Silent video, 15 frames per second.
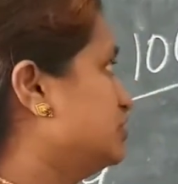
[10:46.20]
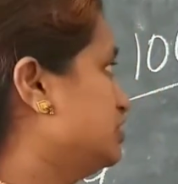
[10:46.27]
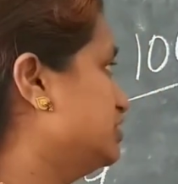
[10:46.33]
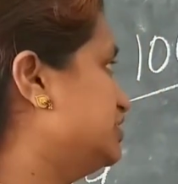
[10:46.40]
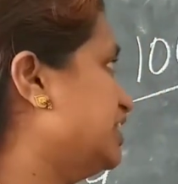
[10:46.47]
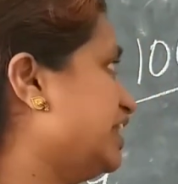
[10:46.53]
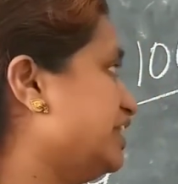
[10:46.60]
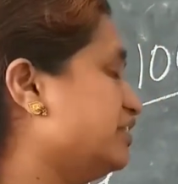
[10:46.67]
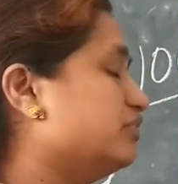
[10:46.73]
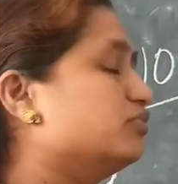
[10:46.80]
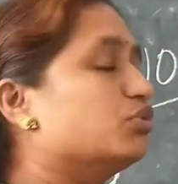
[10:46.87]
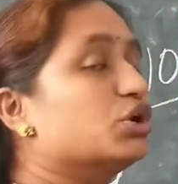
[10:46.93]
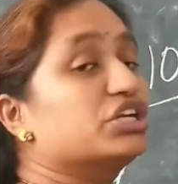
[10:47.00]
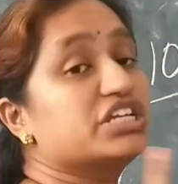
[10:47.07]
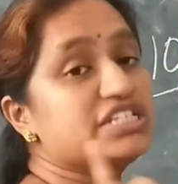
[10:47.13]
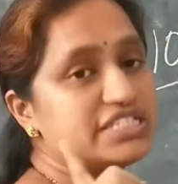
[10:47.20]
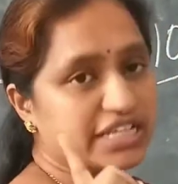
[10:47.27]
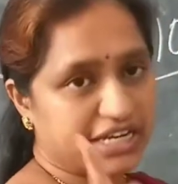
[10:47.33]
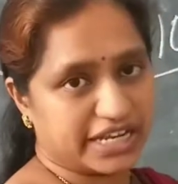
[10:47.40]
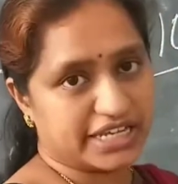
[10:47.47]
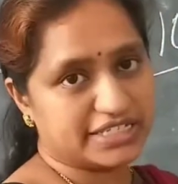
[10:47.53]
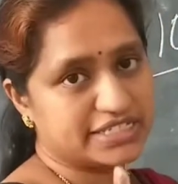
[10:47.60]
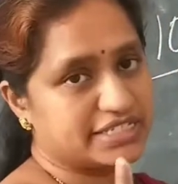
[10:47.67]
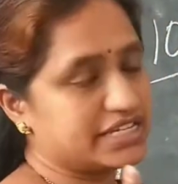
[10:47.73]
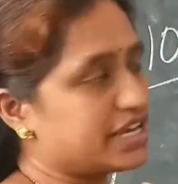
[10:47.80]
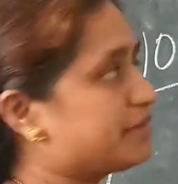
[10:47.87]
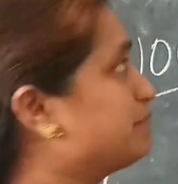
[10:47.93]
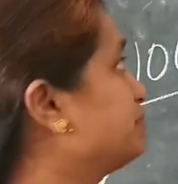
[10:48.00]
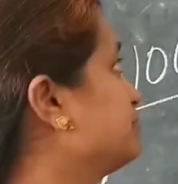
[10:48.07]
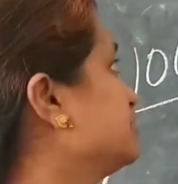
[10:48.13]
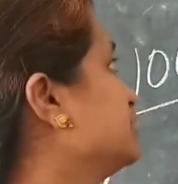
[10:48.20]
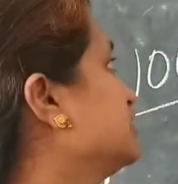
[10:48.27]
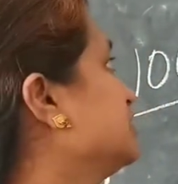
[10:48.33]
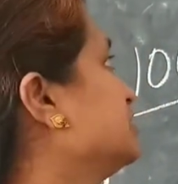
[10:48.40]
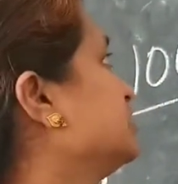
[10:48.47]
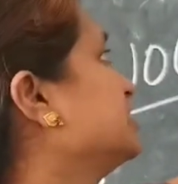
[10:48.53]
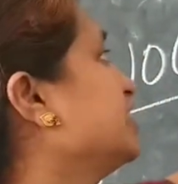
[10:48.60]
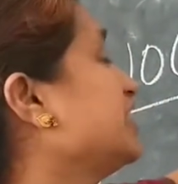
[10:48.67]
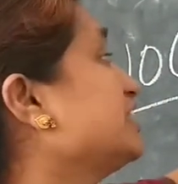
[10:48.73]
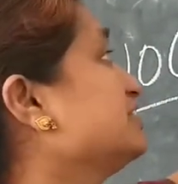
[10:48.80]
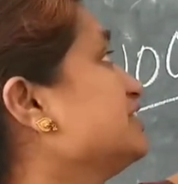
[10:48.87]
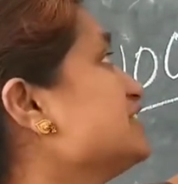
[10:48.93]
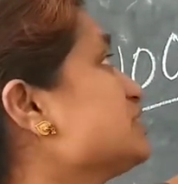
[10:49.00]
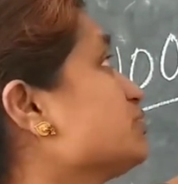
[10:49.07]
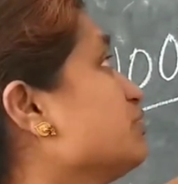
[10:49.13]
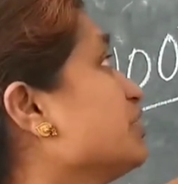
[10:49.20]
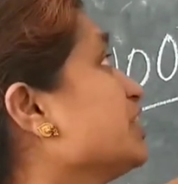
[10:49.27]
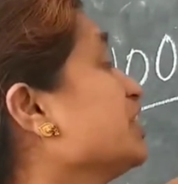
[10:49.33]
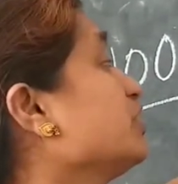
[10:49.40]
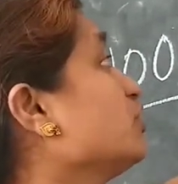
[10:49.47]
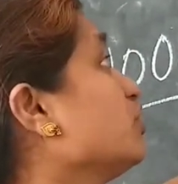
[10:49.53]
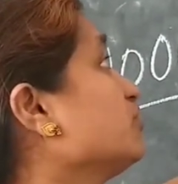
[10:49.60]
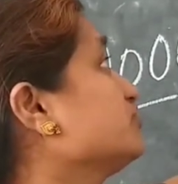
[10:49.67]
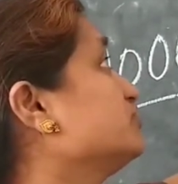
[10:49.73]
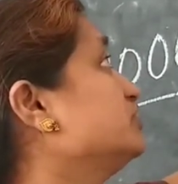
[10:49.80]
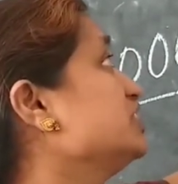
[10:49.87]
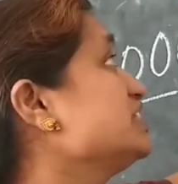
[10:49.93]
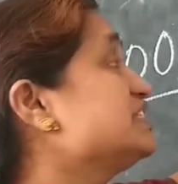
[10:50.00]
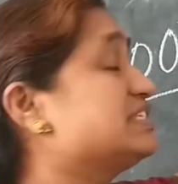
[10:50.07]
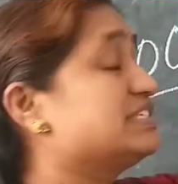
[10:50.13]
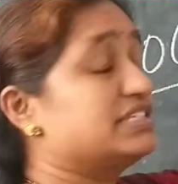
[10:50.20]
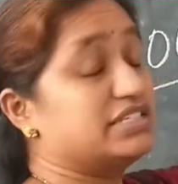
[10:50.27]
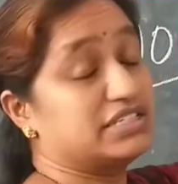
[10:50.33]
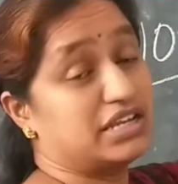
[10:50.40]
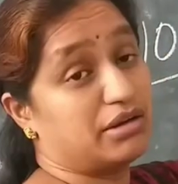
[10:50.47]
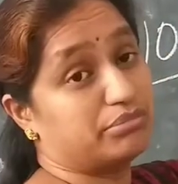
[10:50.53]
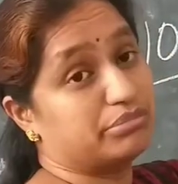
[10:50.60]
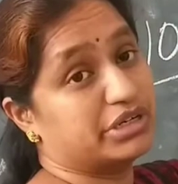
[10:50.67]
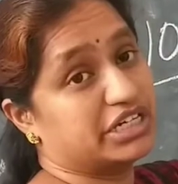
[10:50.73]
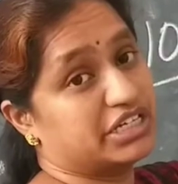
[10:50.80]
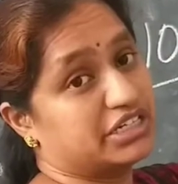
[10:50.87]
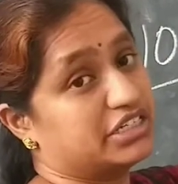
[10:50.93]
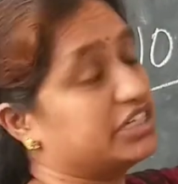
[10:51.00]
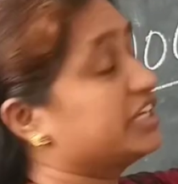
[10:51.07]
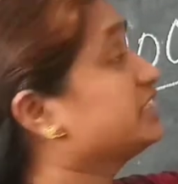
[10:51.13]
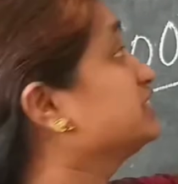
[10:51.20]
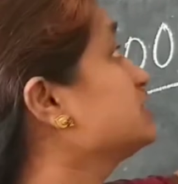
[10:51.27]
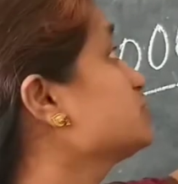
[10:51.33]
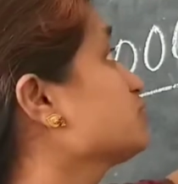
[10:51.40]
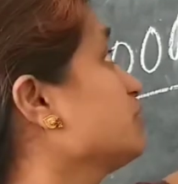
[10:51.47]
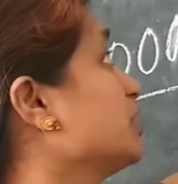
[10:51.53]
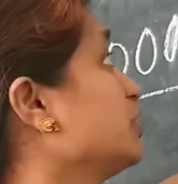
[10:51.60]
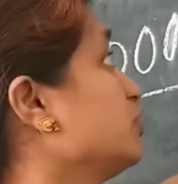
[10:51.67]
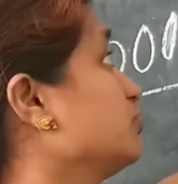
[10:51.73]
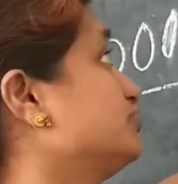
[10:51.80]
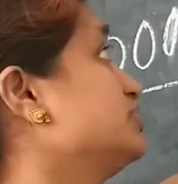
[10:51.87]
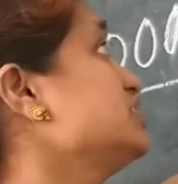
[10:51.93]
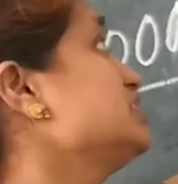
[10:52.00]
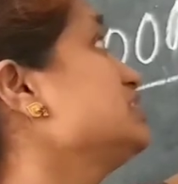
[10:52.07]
Then what is the next step? Take the square of this number. Take the square of this